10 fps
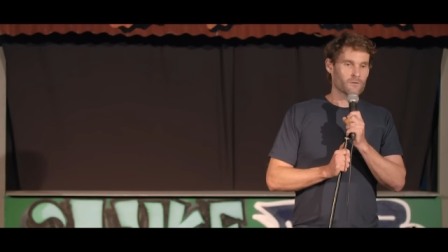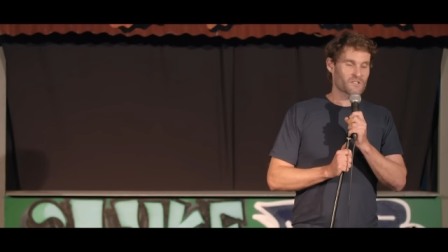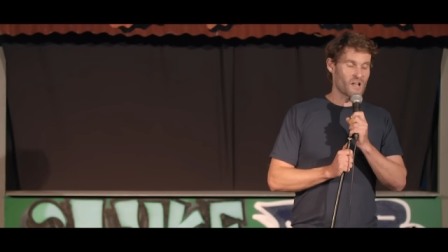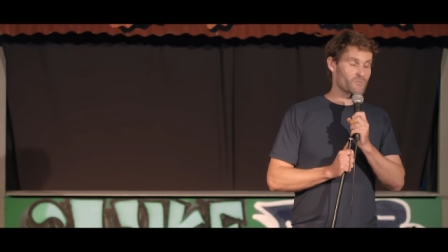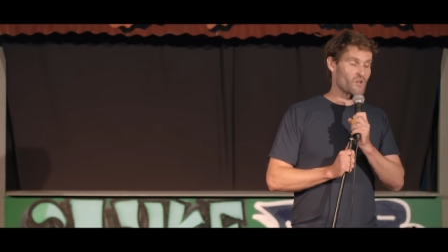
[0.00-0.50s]

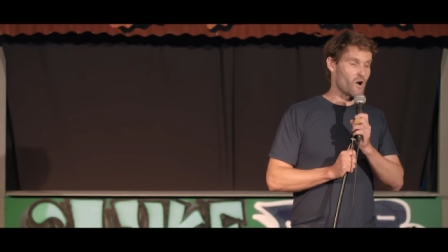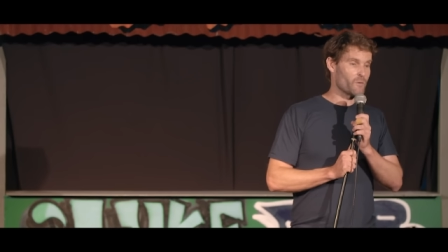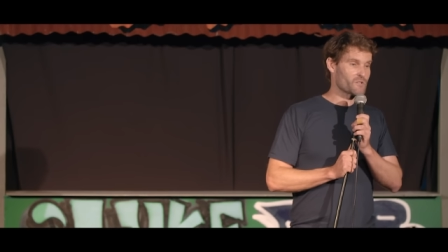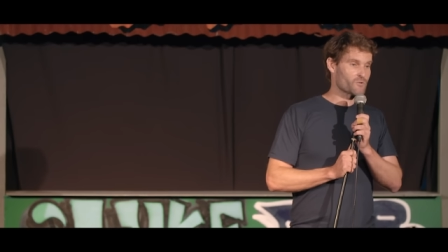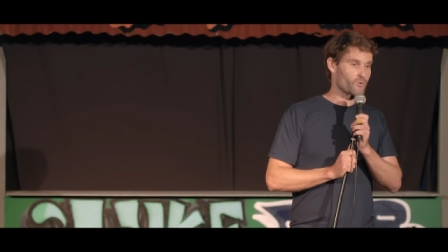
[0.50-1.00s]

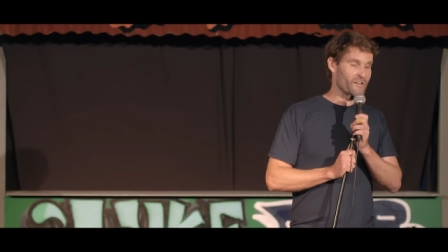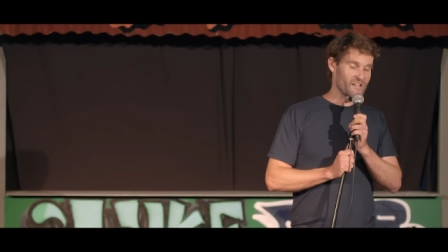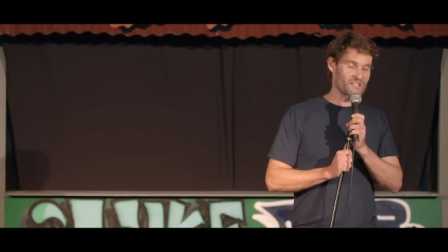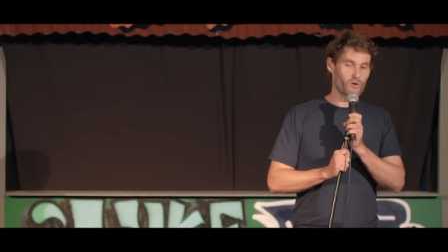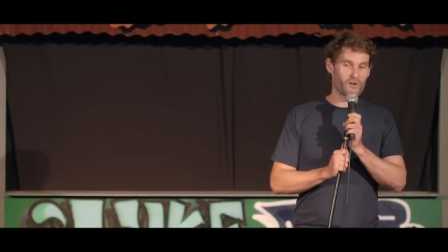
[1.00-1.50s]
Sometimes
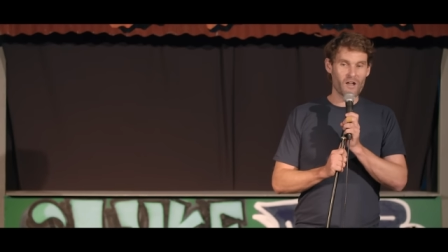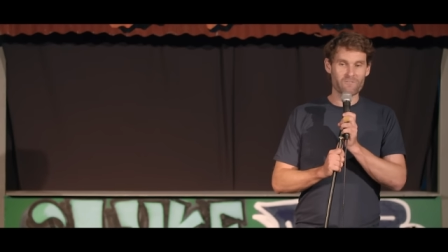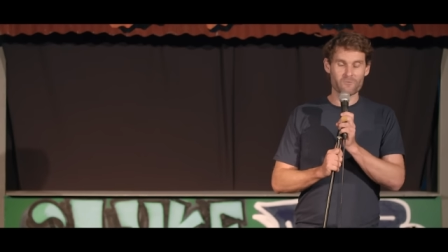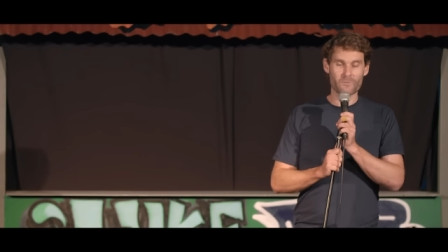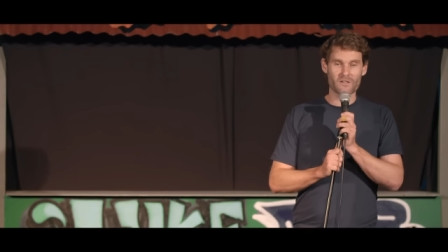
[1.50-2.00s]
drinking's not
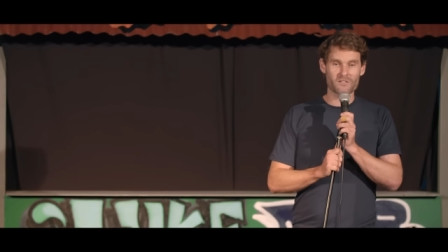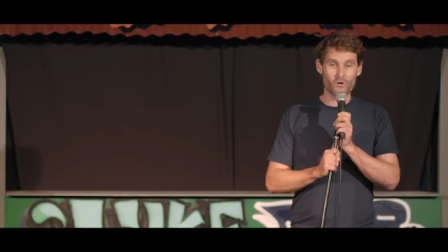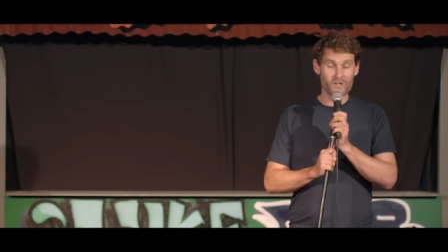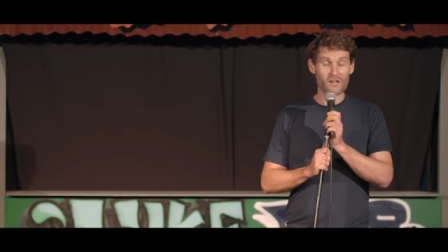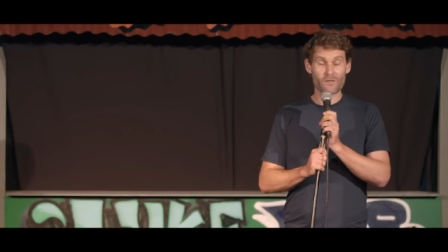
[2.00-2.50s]
enough for me,
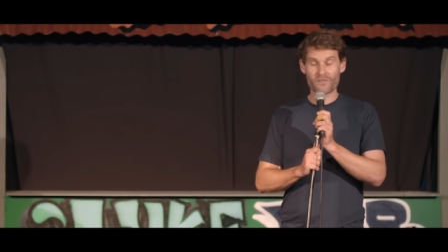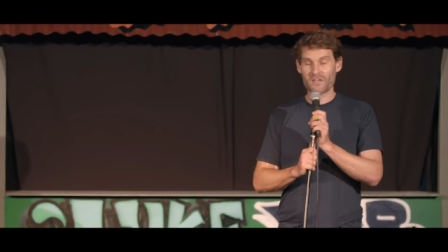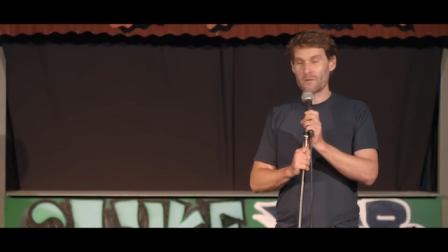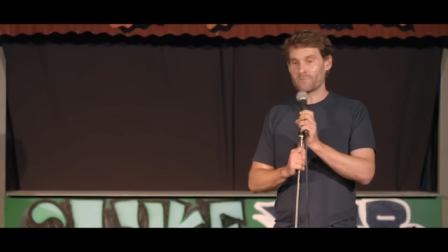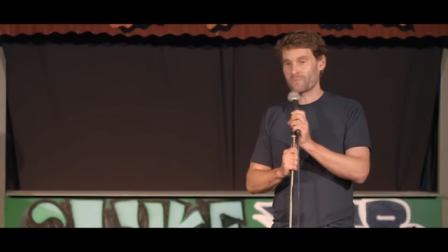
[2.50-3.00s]
so I need a
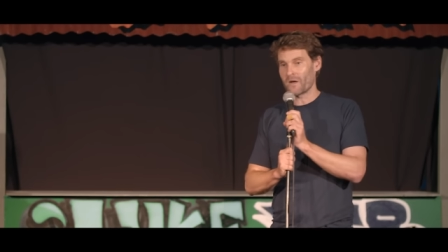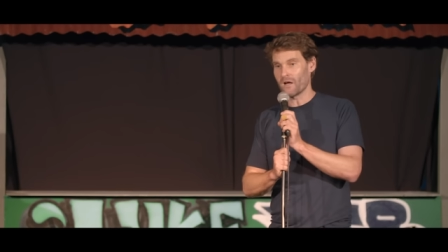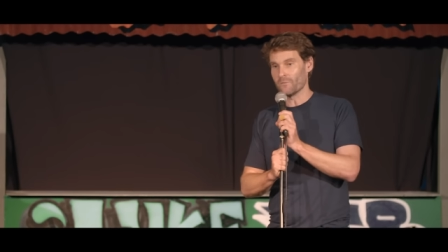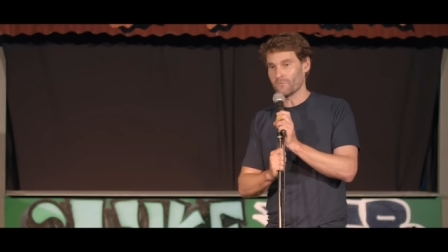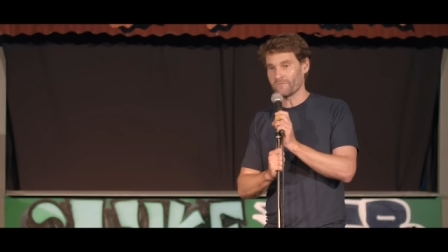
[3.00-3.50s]
themed
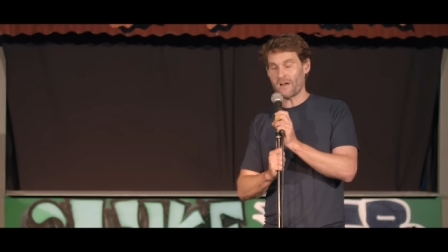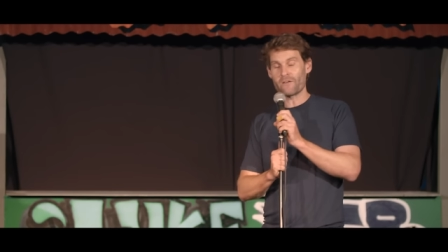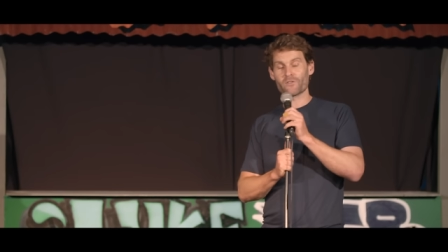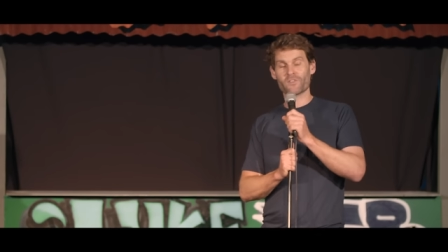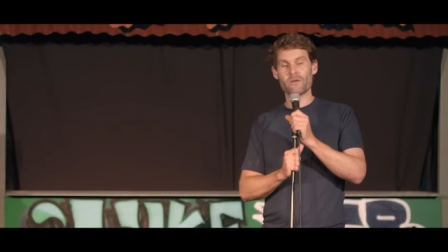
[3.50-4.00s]
pub. My
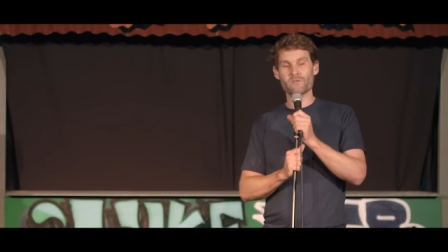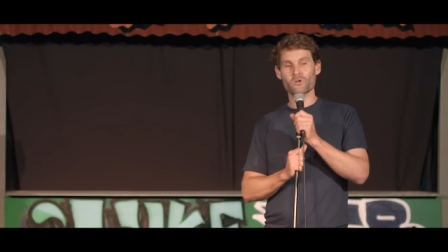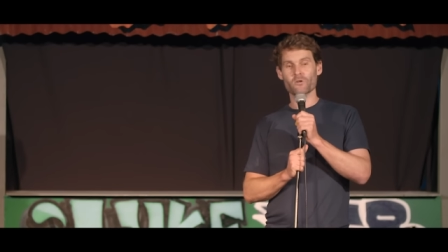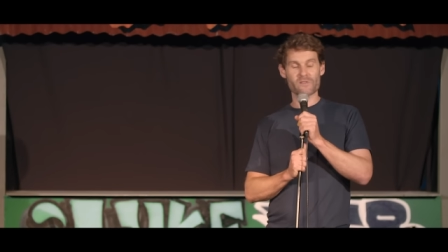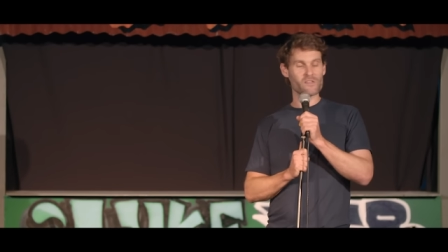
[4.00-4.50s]
favourite theme has
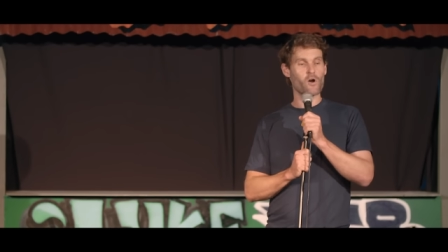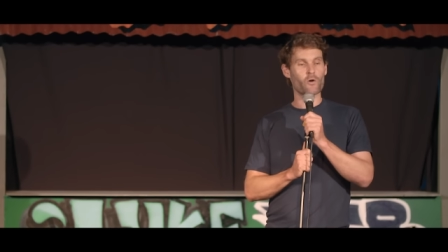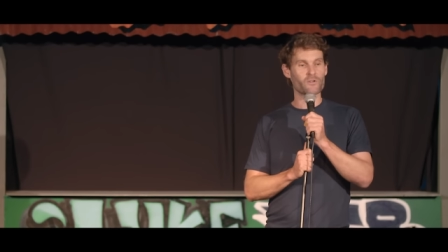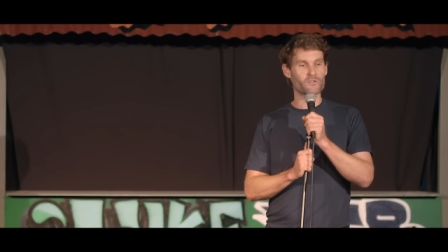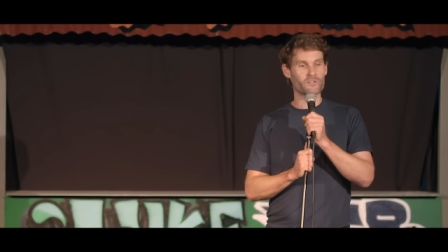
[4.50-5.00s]
got to be the
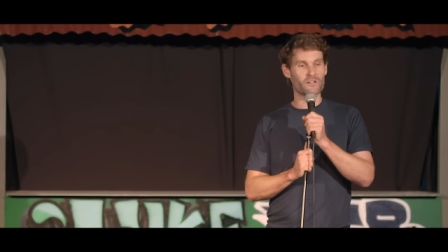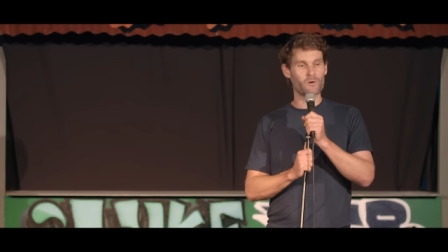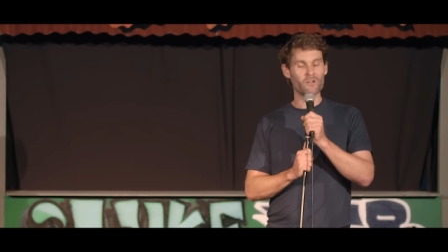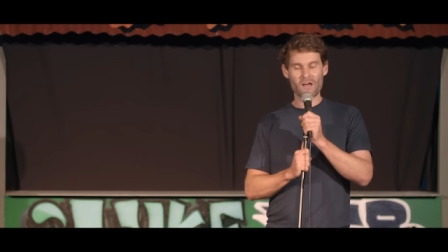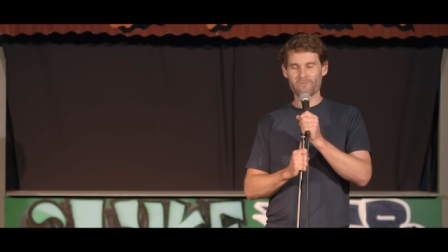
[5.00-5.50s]
Irish
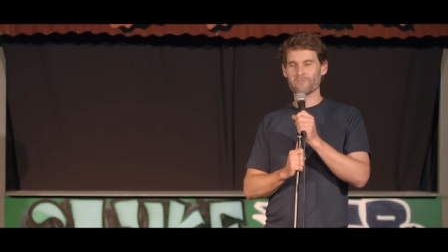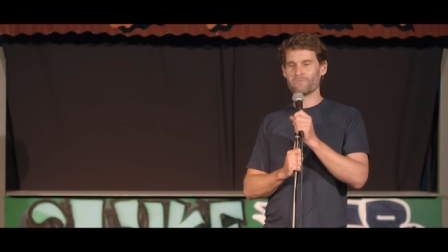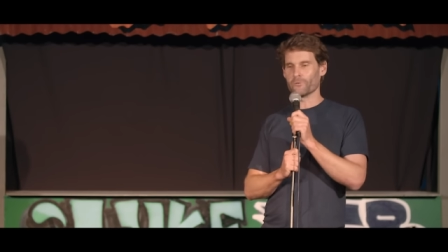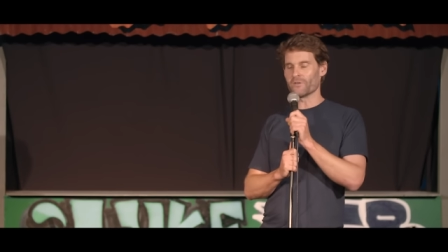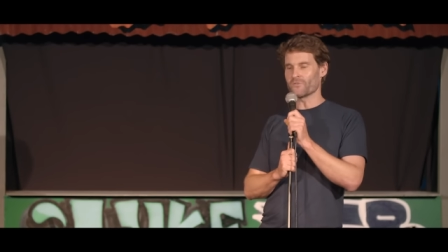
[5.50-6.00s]
theme. I love the
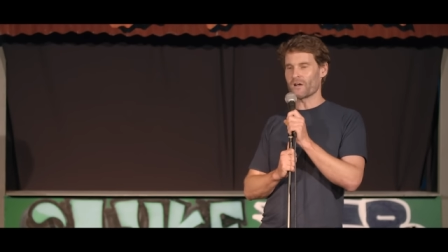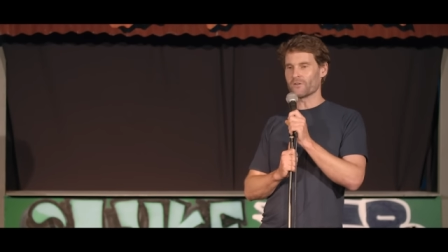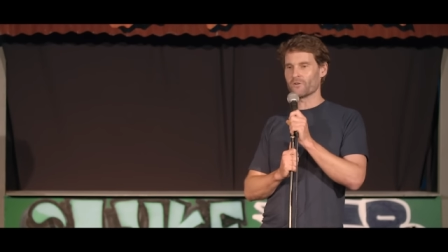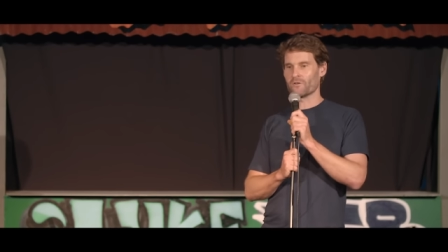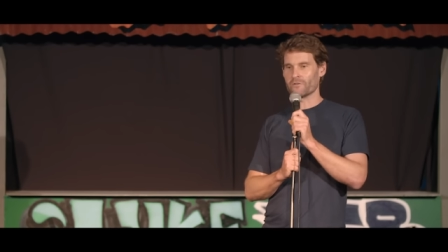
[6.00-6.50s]
filthy
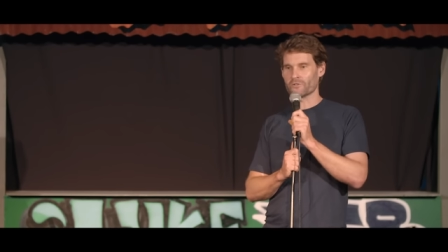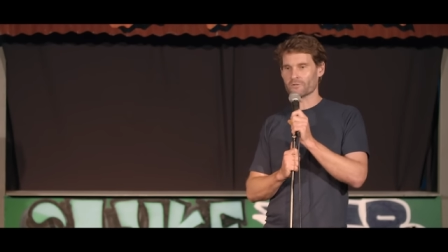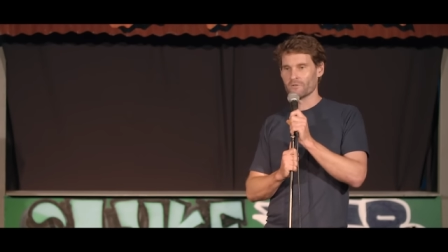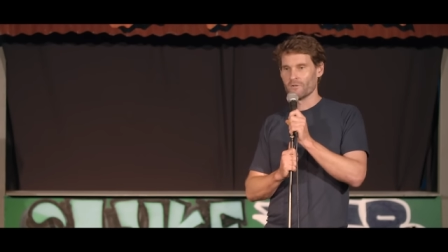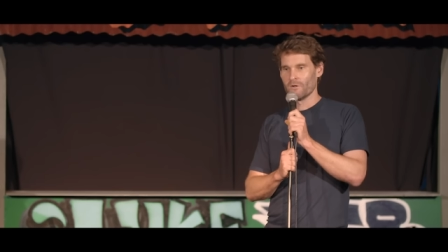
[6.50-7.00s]
drunken
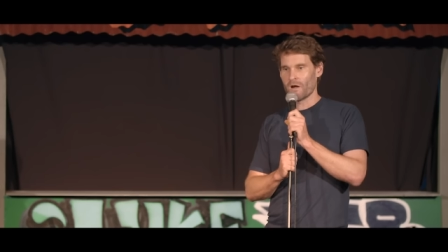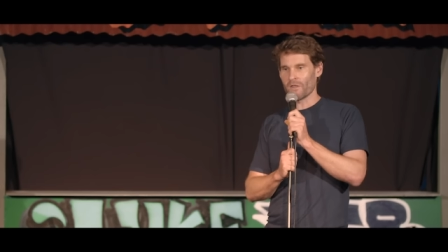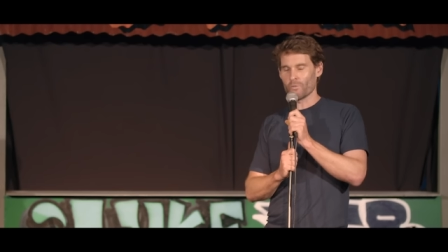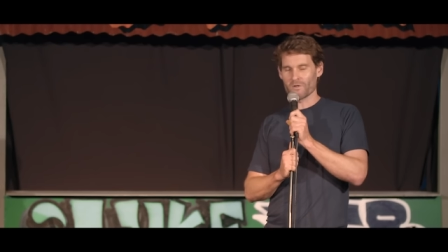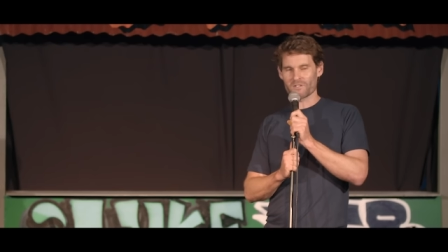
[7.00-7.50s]
Irish,
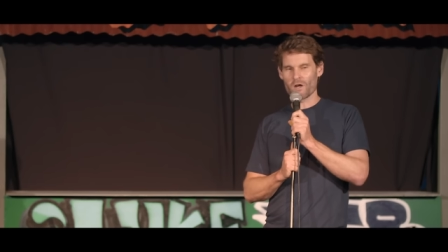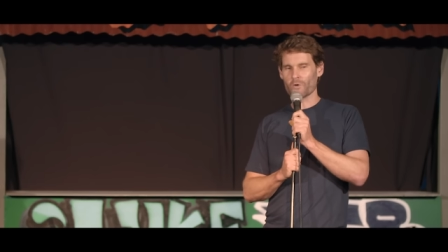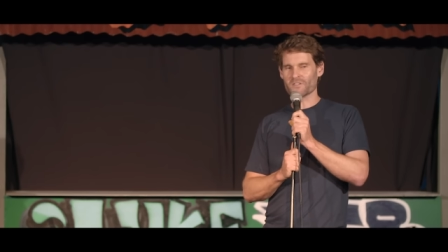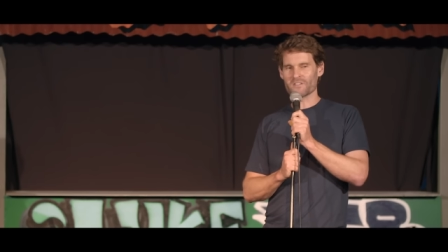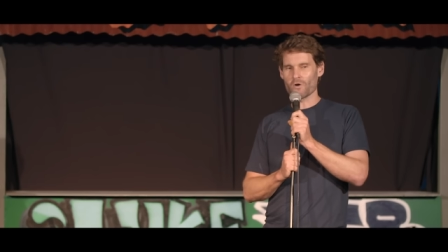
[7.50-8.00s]
otherwise
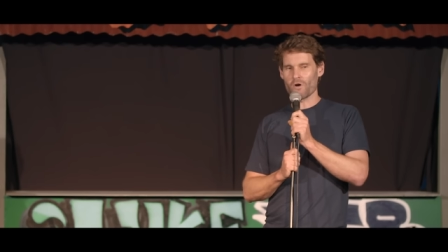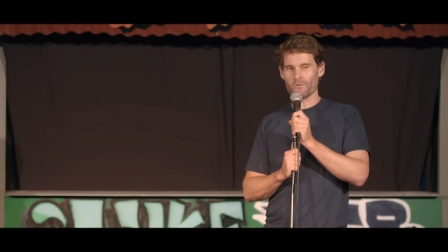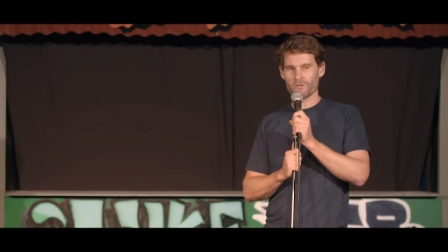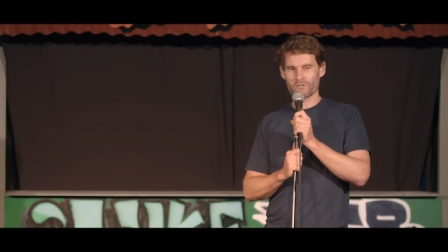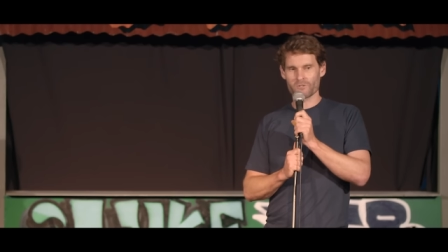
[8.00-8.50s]
known as the
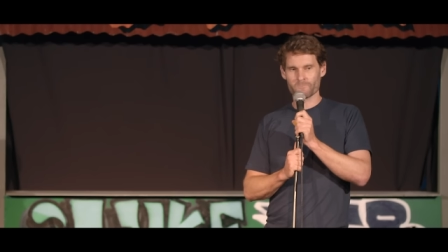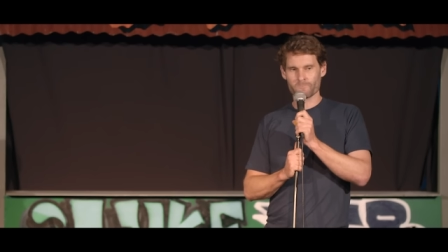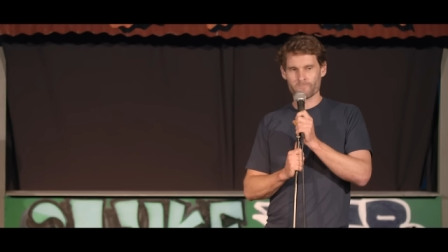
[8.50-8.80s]
Irish.